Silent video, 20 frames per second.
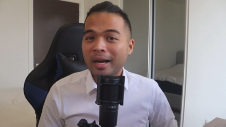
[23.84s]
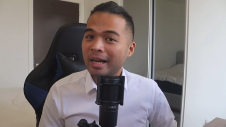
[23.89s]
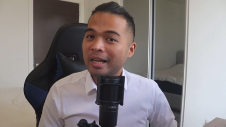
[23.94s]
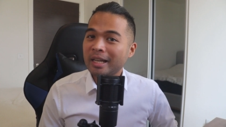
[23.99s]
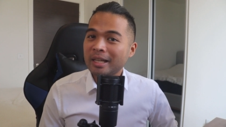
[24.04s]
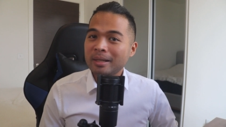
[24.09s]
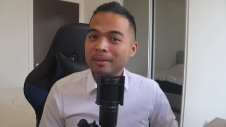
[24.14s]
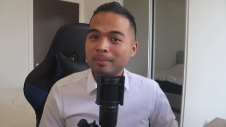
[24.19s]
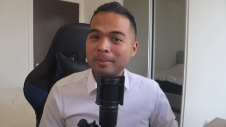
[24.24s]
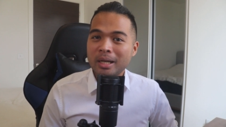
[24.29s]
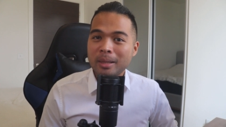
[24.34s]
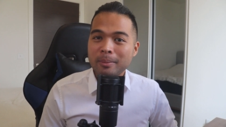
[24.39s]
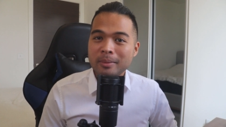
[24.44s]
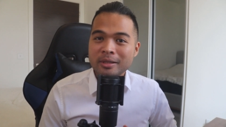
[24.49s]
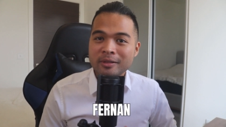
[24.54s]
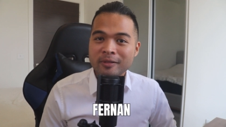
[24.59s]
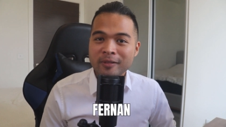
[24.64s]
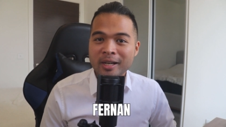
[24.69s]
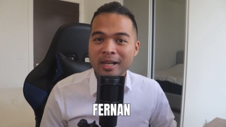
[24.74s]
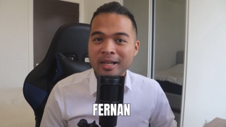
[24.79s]
Hi, my name
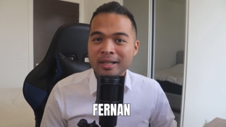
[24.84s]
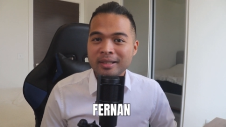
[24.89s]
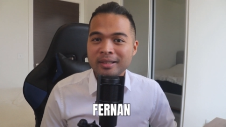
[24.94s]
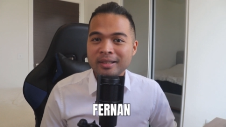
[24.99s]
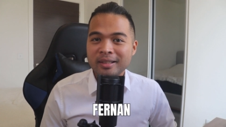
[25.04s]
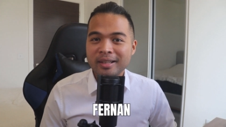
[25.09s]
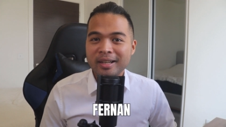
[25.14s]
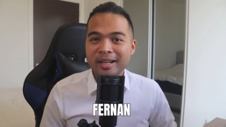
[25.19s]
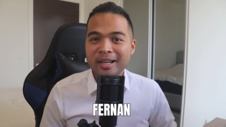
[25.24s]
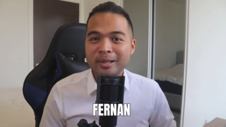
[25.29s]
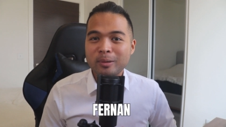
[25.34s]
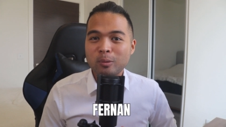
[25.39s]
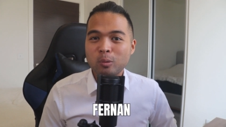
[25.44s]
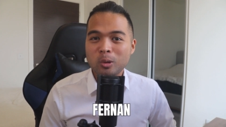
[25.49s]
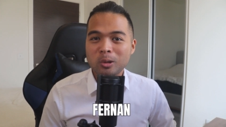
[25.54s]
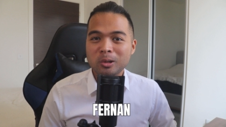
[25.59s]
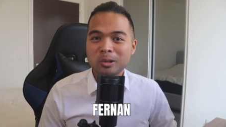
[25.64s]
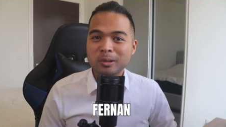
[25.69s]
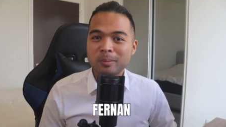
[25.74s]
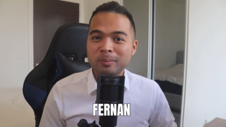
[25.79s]
is Fernan and
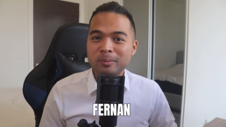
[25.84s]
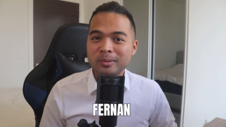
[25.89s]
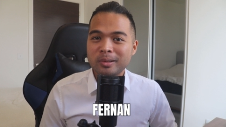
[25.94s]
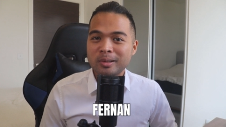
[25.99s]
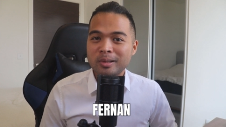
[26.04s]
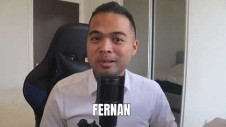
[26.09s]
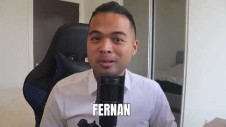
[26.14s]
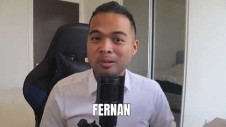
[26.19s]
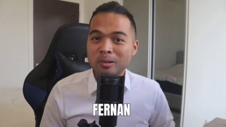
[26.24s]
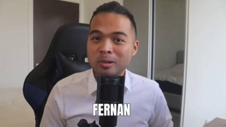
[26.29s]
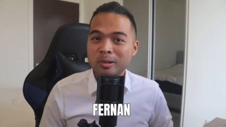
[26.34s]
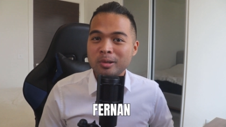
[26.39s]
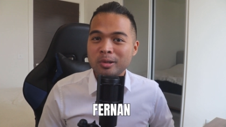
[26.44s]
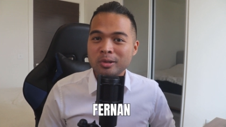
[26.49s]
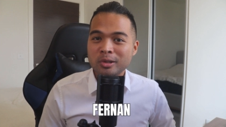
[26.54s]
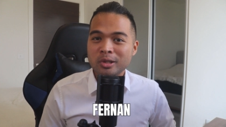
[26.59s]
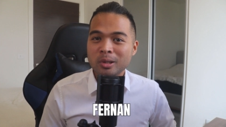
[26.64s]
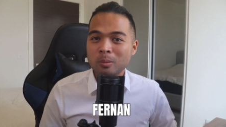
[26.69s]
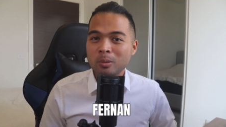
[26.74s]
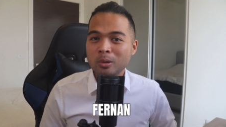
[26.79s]
welcome to the
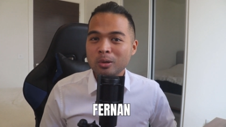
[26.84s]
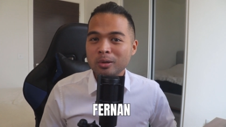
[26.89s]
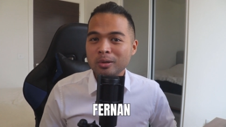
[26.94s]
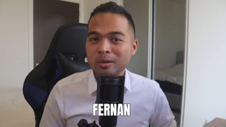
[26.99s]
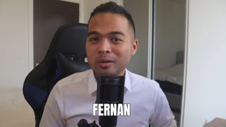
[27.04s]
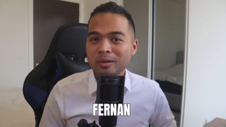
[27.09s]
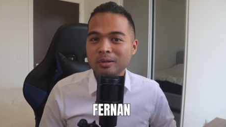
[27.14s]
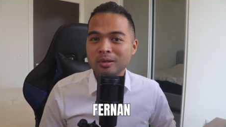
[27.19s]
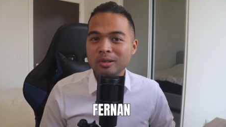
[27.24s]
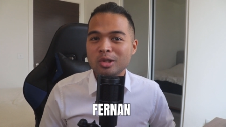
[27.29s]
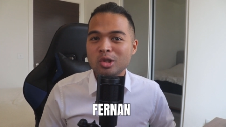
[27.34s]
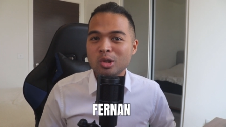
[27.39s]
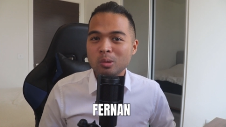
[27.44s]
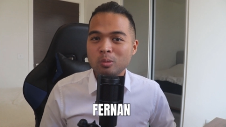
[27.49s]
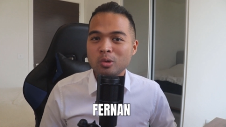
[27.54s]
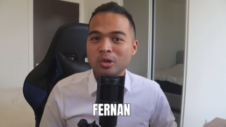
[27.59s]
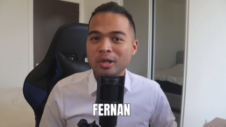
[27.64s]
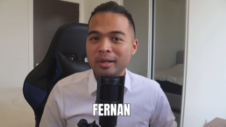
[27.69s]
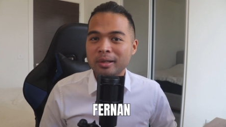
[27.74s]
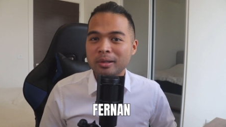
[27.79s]
Solutions Abroad YouTube
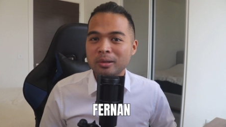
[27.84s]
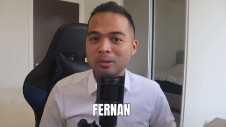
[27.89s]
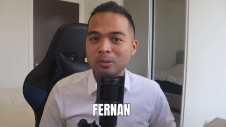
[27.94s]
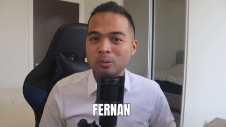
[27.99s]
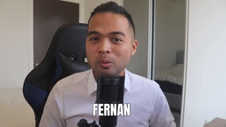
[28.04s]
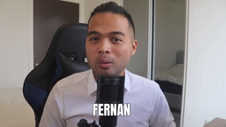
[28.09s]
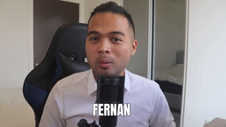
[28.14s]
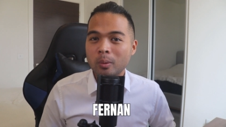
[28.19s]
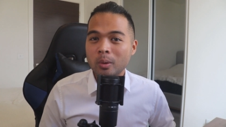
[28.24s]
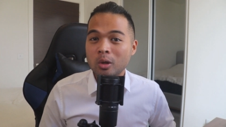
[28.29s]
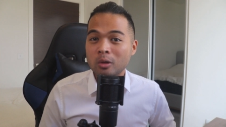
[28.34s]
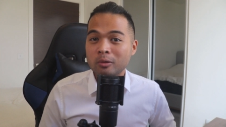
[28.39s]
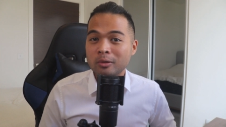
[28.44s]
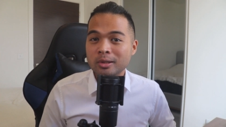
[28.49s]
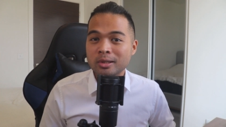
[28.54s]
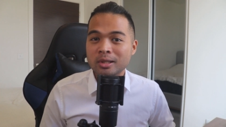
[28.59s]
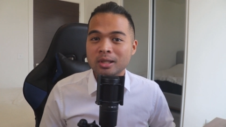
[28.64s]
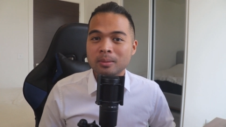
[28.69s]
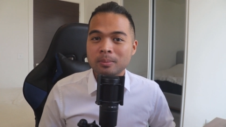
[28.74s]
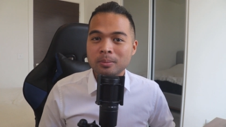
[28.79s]
channel where we cover
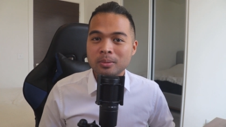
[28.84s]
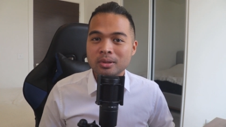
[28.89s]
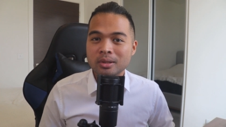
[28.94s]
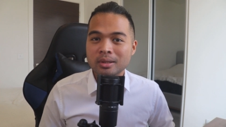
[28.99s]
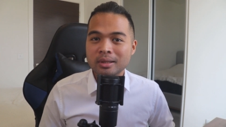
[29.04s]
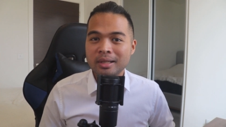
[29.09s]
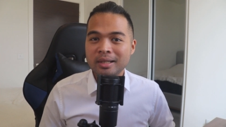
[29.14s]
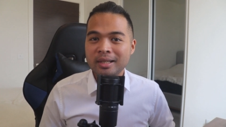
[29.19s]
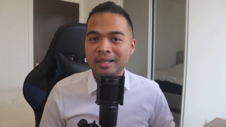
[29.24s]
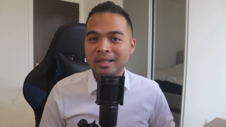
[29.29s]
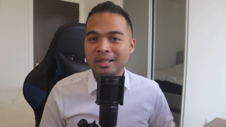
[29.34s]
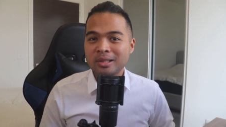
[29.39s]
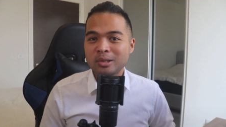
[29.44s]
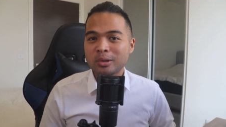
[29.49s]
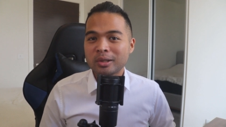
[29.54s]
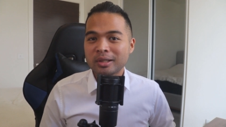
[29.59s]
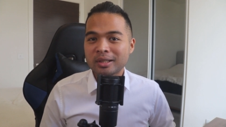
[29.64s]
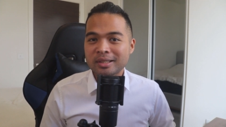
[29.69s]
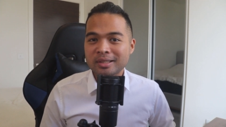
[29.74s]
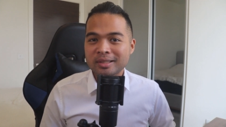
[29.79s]
tips
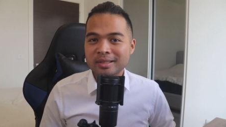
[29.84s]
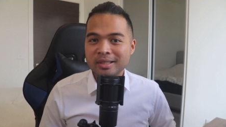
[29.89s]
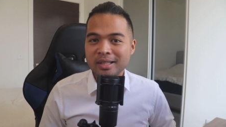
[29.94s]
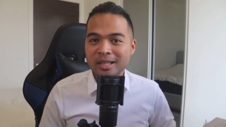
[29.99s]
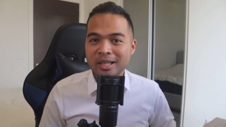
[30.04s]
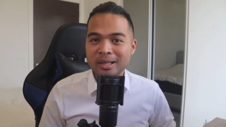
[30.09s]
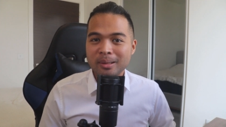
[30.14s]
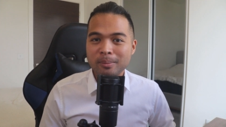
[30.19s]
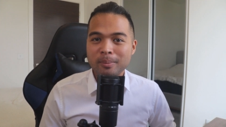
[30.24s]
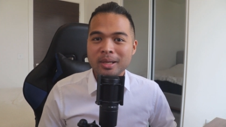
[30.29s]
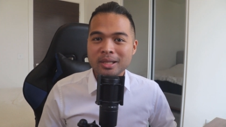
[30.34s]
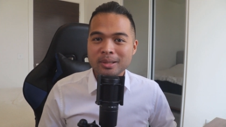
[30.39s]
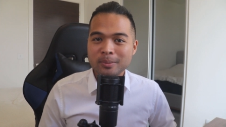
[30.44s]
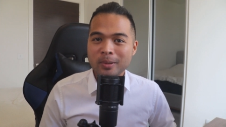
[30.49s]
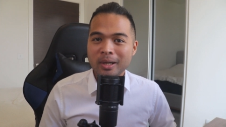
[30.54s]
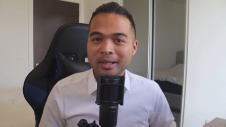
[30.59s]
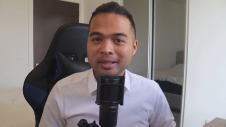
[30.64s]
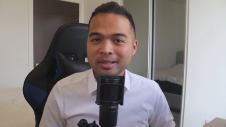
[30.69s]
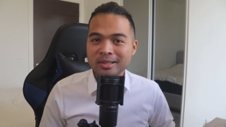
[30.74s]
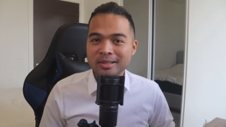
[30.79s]
tricks, and best
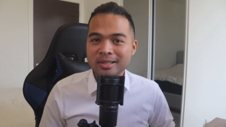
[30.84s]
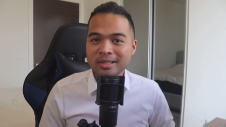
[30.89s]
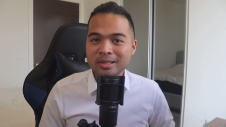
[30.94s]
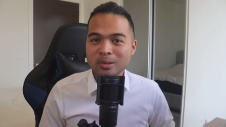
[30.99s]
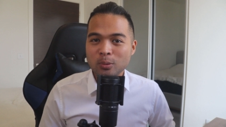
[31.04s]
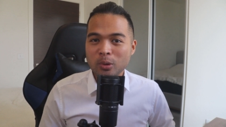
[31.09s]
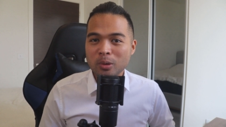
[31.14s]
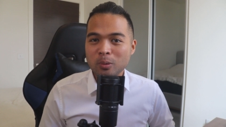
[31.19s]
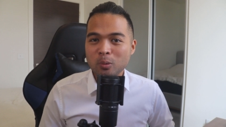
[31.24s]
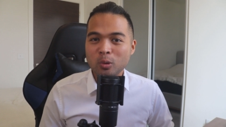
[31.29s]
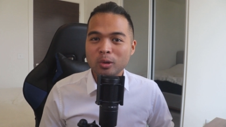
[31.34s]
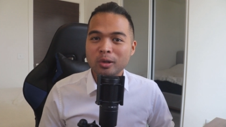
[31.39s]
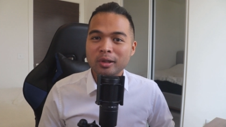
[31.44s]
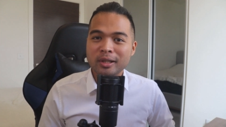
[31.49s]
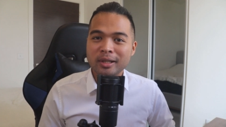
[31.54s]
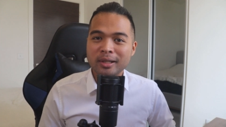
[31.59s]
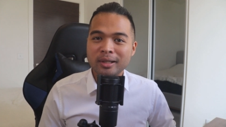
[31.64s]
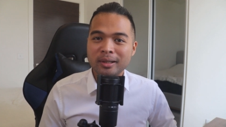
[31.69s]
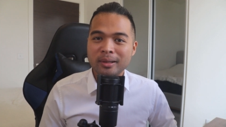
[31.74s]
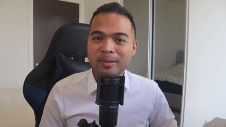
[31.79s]
practices when
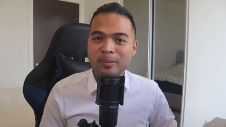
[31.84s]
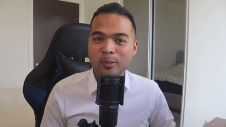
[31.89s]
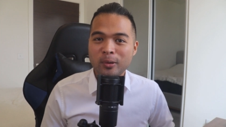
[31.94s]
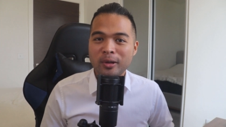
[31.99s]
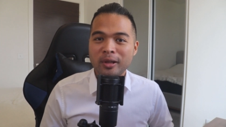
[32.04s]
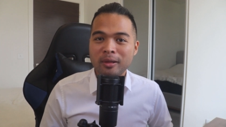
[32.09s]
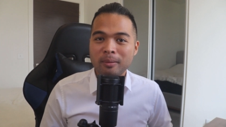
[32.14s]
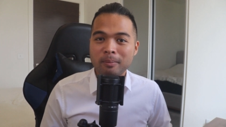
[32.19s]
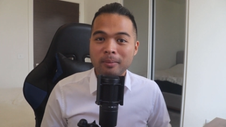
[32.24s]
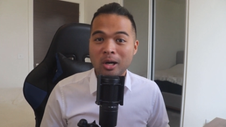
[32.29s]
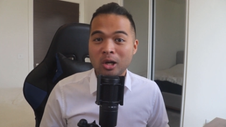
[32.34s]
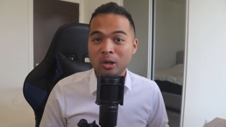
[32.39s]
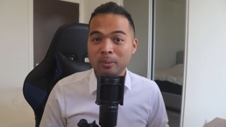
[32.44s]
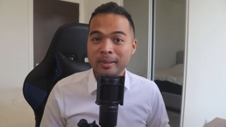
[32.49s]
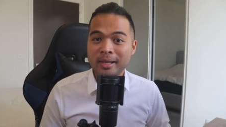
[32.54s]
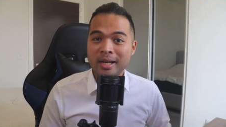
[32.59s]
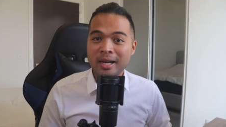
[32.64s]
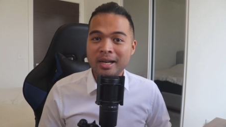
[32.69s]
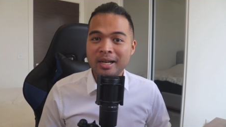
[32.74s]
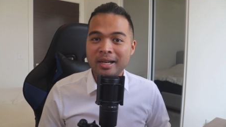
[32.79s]
working with Power
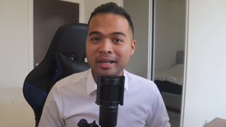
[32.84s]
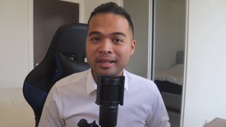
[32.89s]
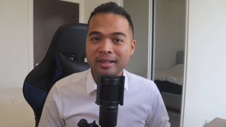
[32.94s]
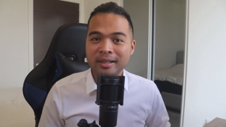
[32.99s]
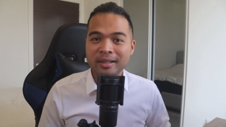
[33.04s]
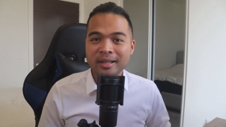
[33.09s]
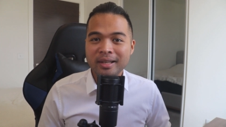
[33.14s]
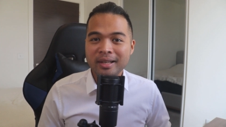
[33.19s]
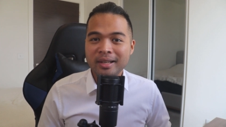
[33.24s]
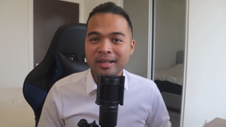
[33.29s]
BI.